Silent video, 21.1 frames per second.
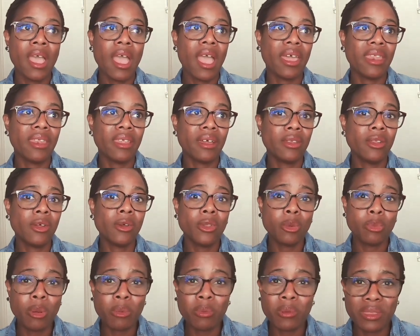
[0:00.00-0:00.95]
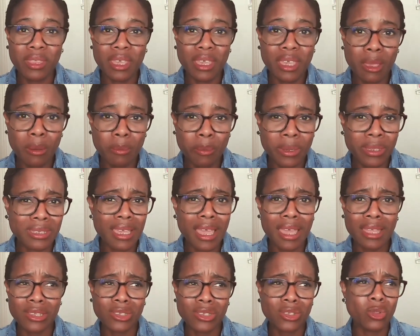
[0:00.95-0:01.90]
And I know you're probably thinking, but
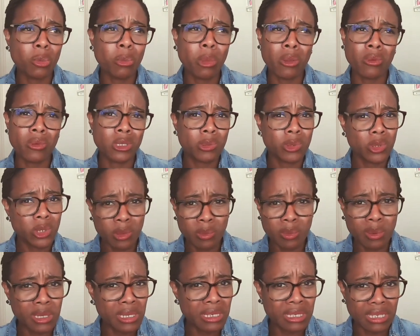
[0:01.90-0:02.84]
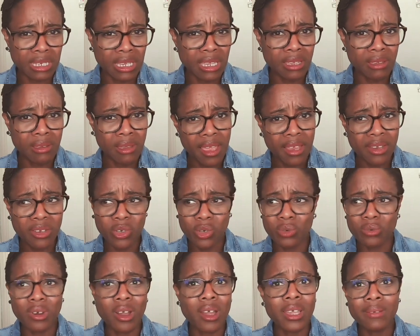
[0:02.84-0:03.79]
Tan, that's not my responsibility. And
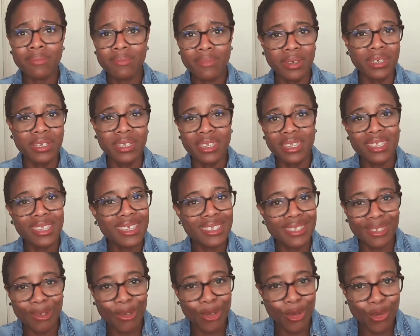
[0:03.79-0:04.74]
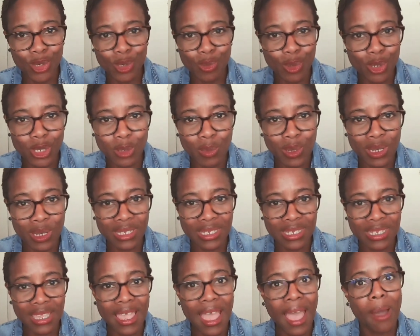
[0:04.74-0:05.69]
you're right, it's not your
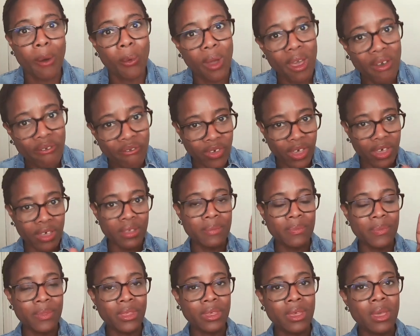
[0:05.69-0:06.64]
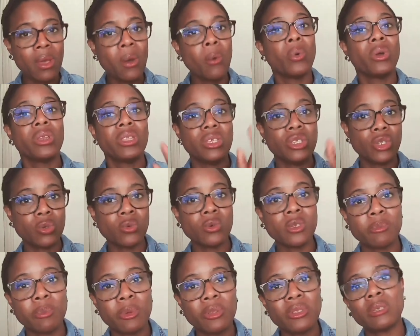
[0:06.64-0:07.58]
responsibility. However, what is your
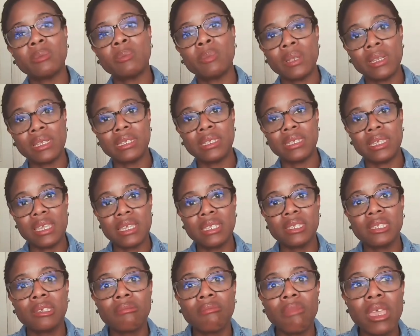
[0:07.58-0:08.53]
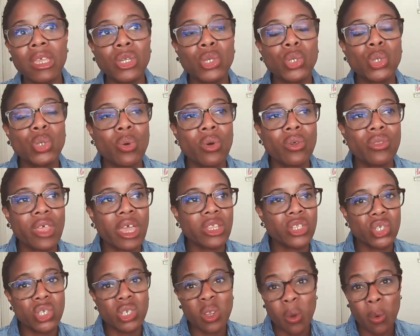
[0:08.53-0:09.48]
responsibility is to make sure
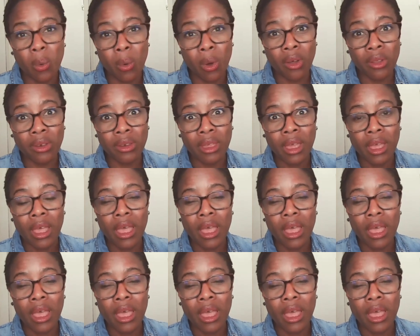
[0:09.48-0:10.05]
that, you know what,